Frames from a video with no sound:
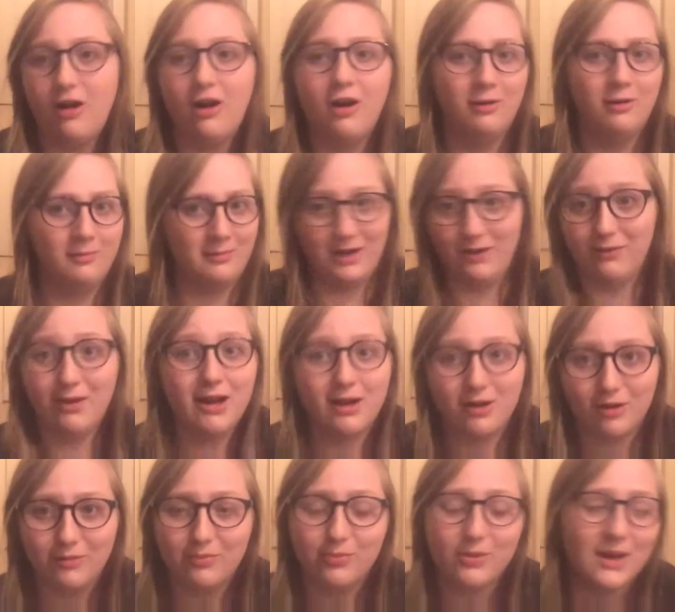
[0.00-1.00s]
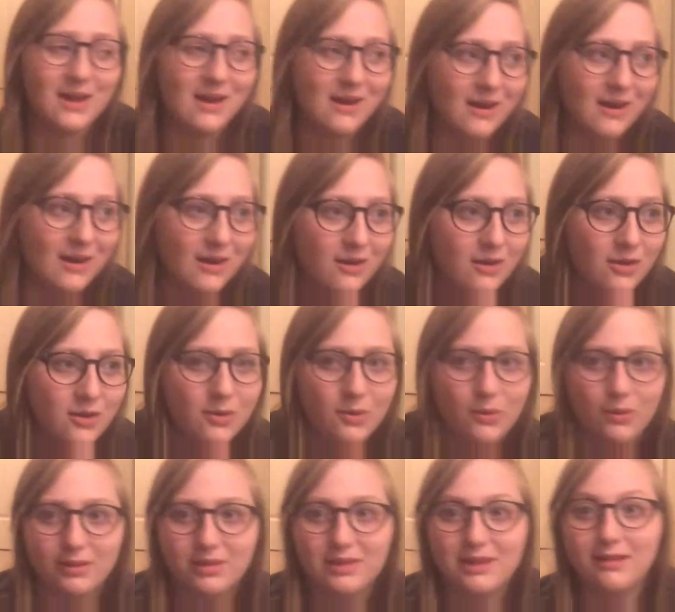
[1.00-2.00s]
on my record player
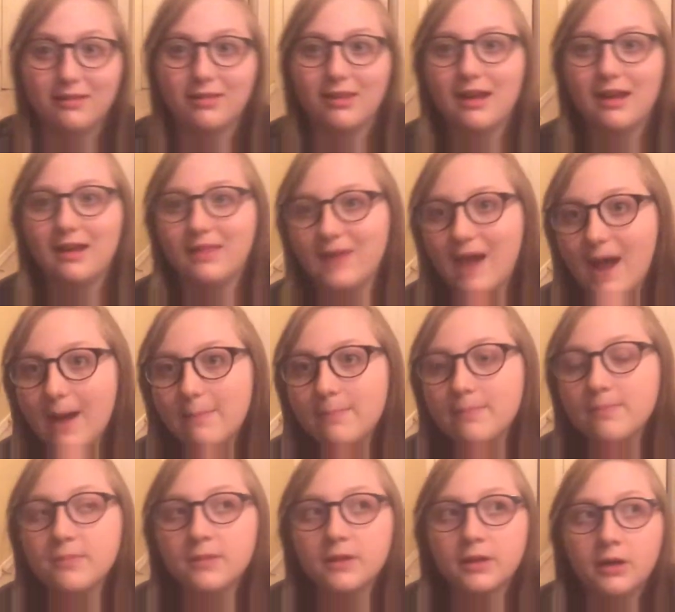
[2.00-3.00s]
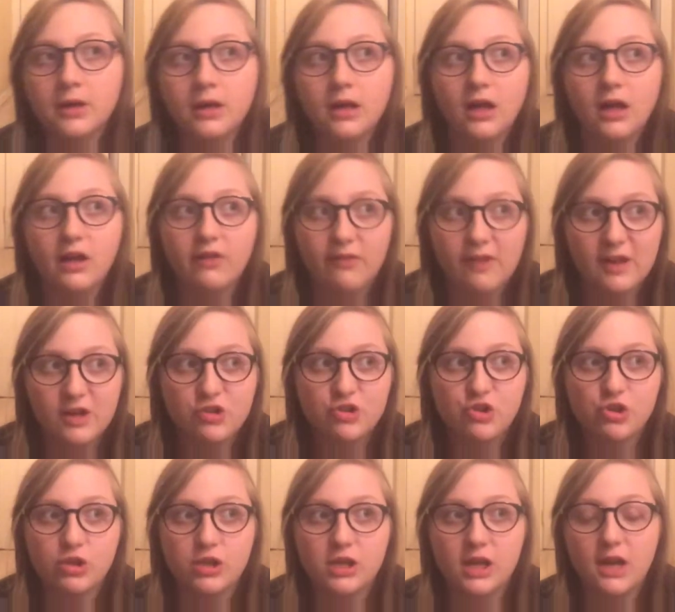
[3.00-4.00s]
or things like that.
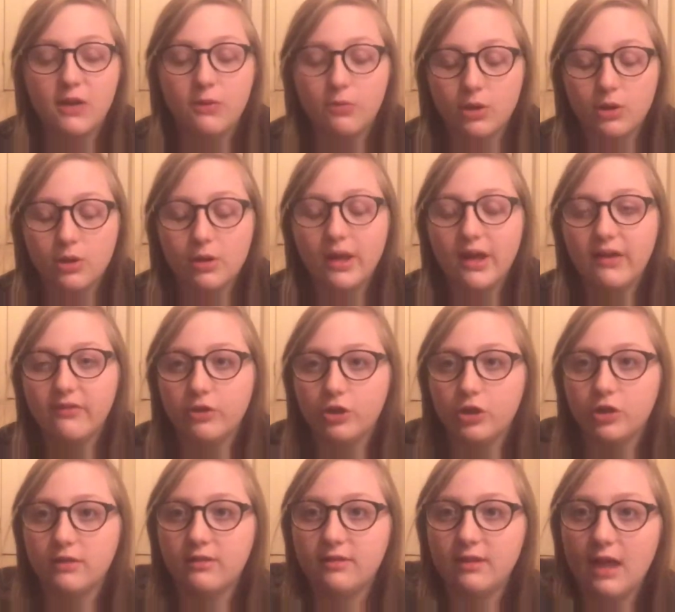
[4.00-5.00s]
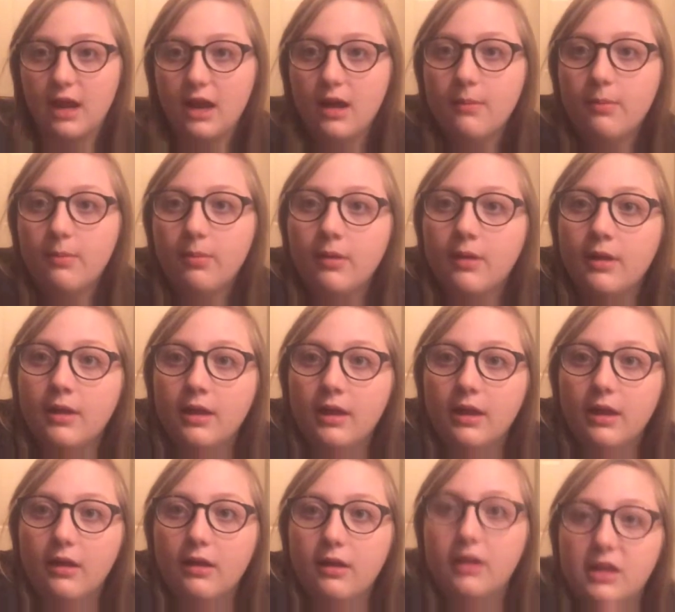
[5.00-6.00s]
Eventually, I will have a good setup,
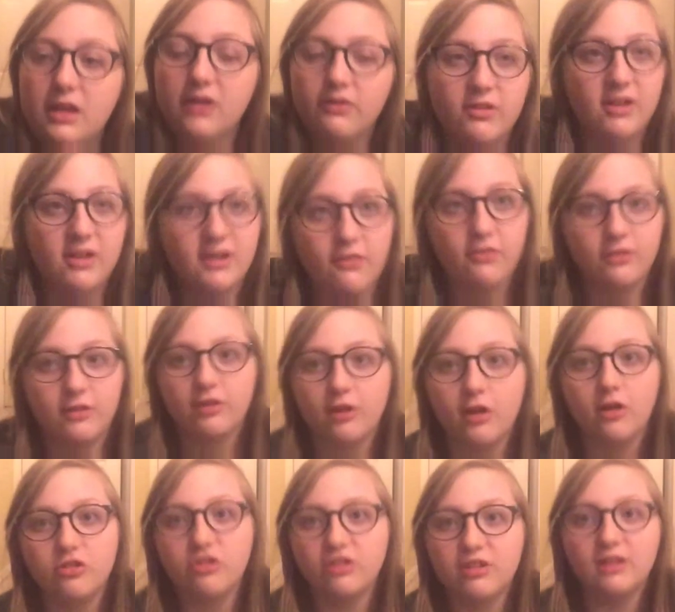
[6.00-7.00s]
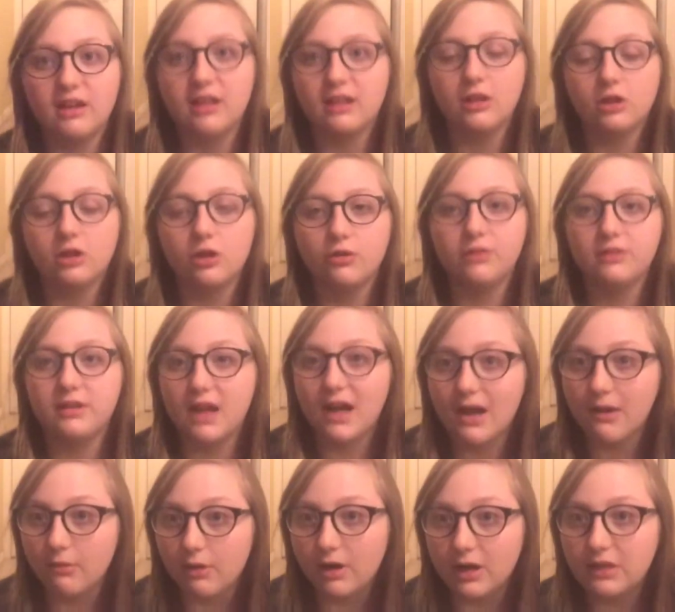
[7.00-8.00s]
even if it's all just, like, little
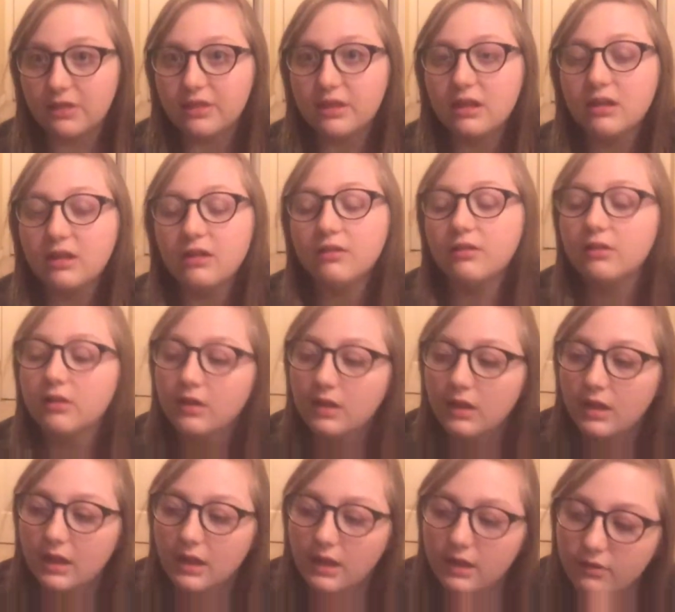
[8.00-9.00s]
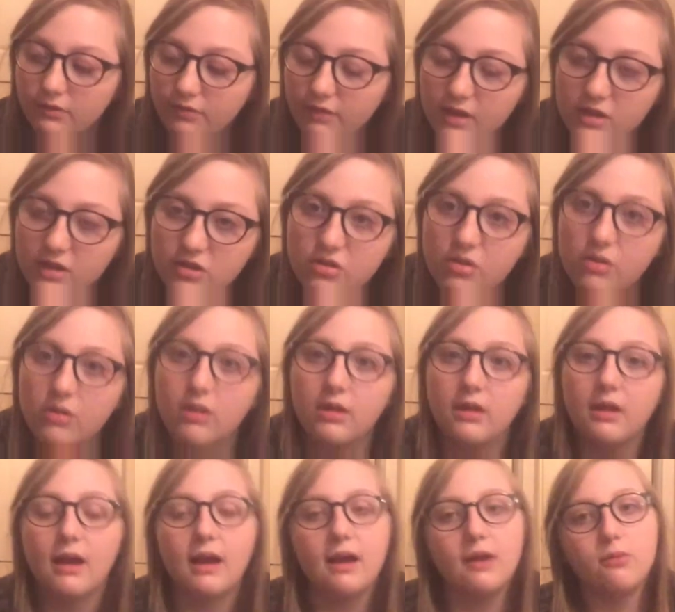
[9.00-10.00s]
DIY things. And
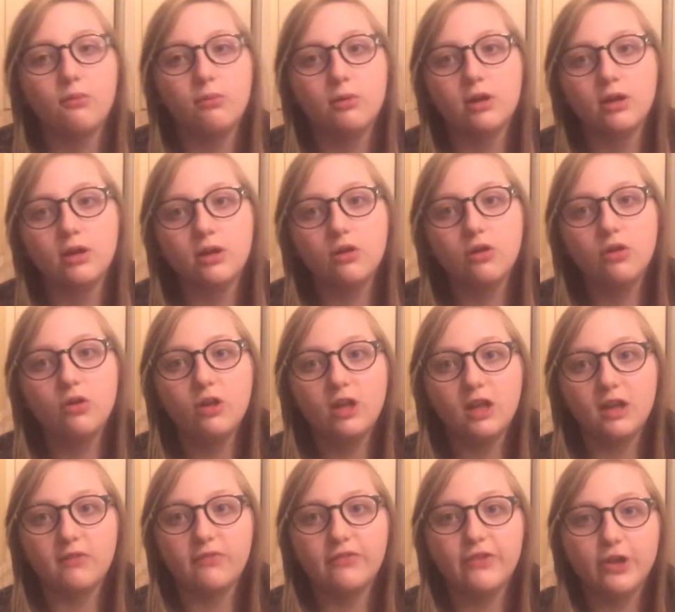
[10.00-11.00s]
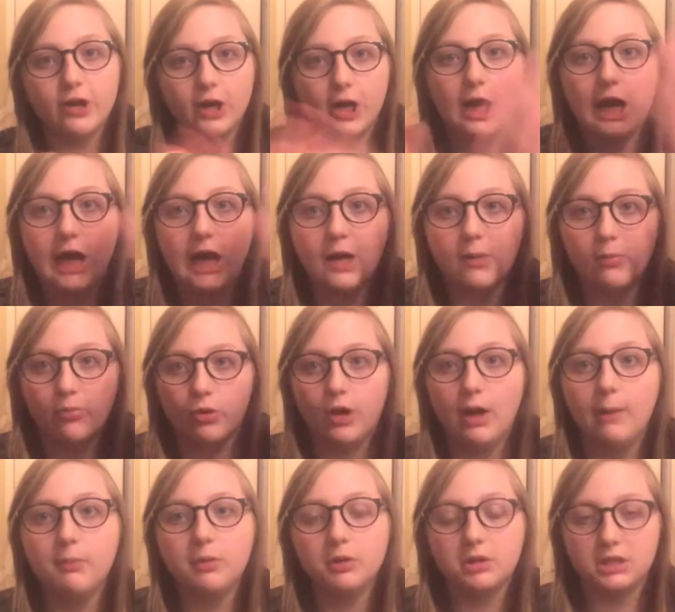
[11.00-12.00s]
eventually, I will, like, figure out how to
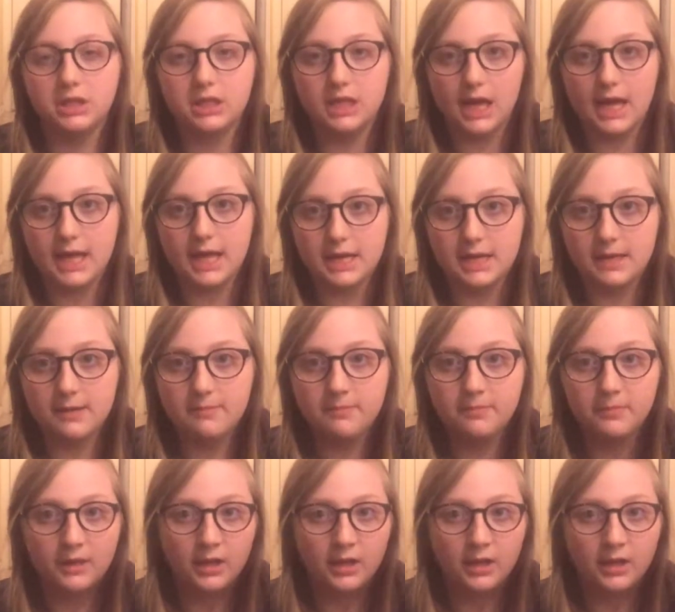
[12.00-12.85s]
properly edit